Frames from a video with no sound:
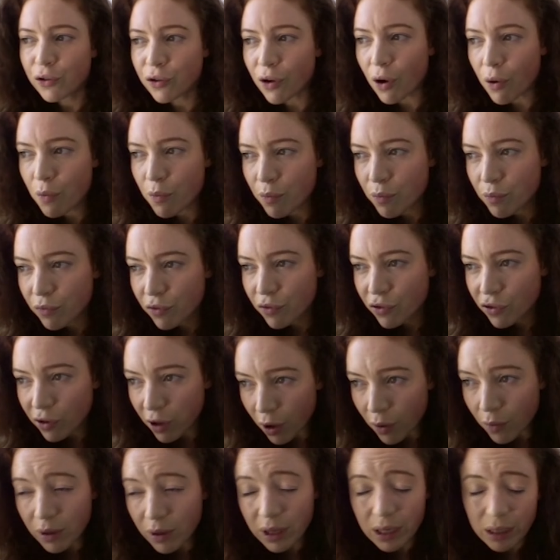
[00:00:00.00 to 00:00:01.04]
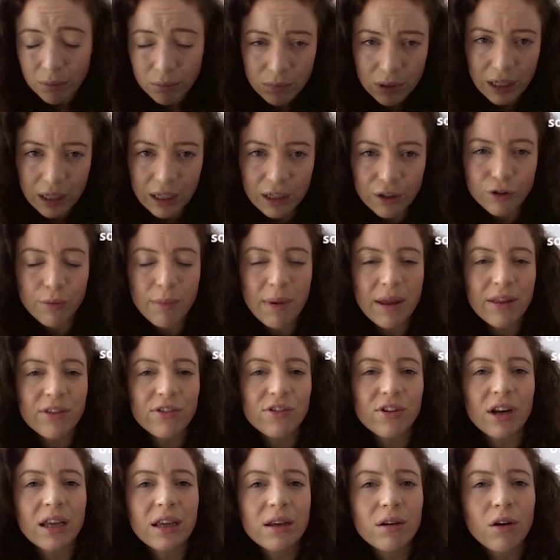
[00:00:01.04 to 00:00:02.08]
So slowly,
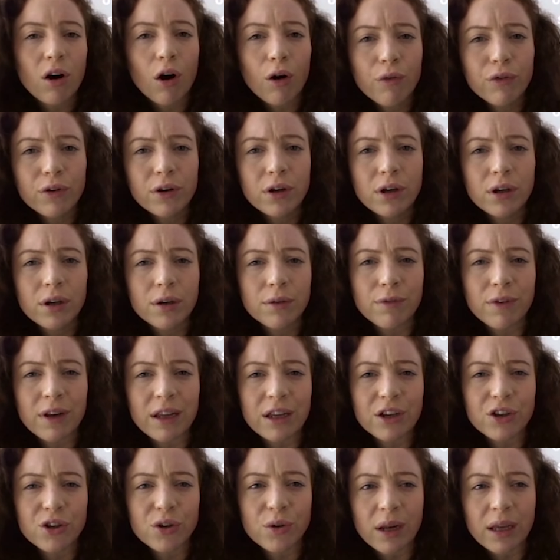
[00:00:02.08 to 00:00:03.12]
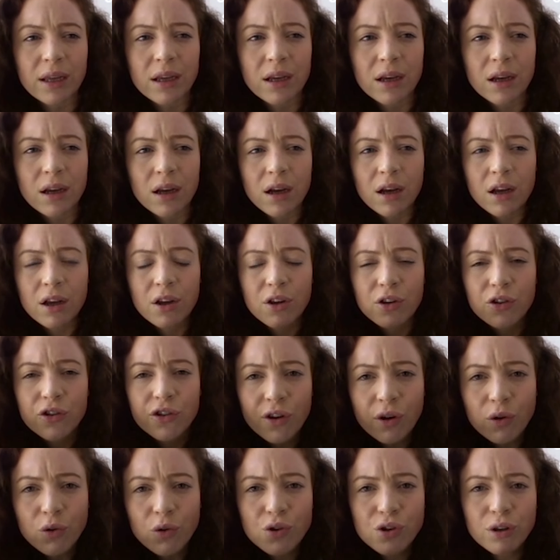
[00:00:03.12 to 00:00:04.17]
incrementally, often conflictually,
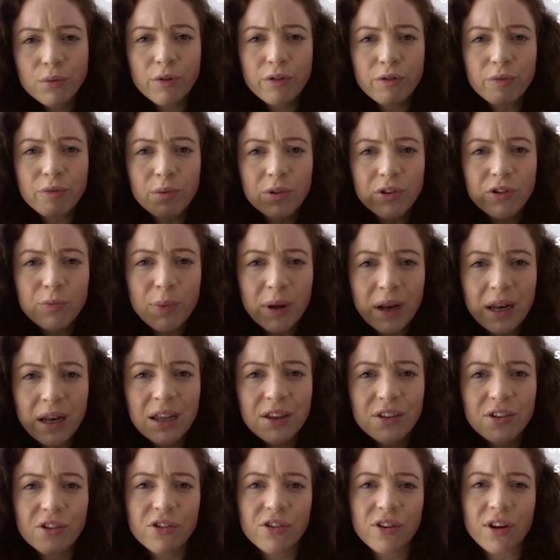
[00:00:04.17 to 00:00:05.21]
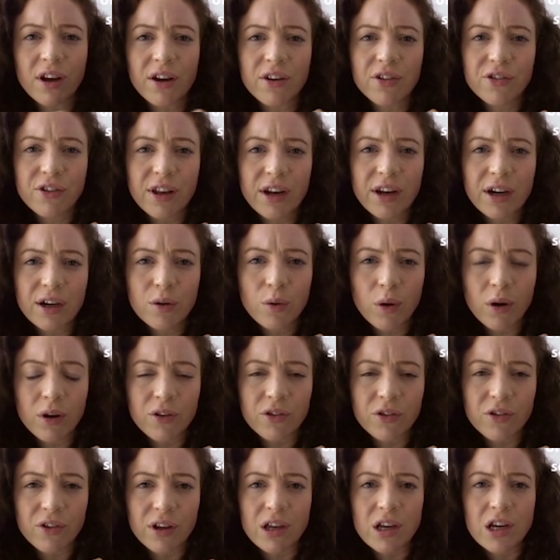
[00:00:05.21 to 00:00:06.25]
social movements politicised
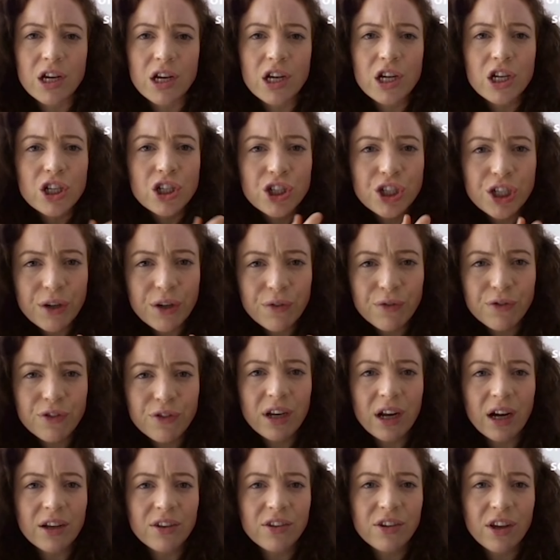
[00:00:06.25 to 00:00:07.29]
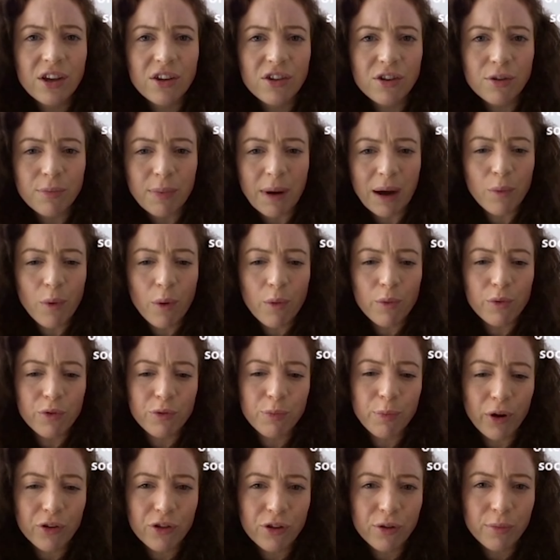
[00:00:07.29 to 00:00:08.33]
inequality, shifting ideas about what was
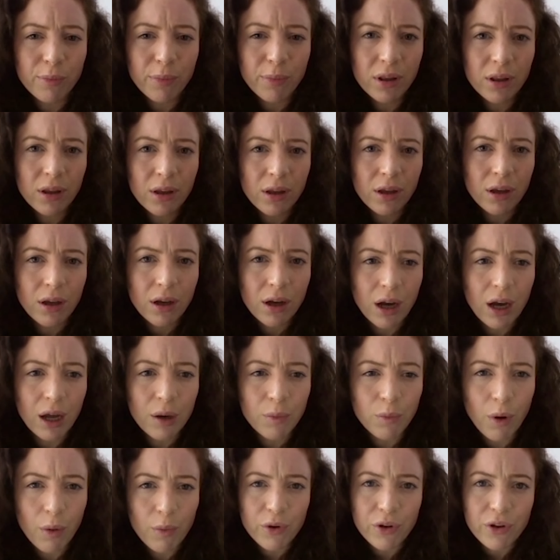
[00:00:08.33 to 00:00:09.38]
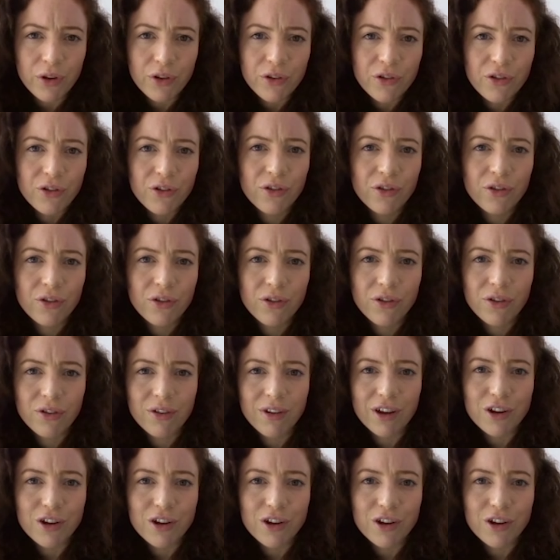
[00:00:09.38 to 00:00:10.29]
possible and what was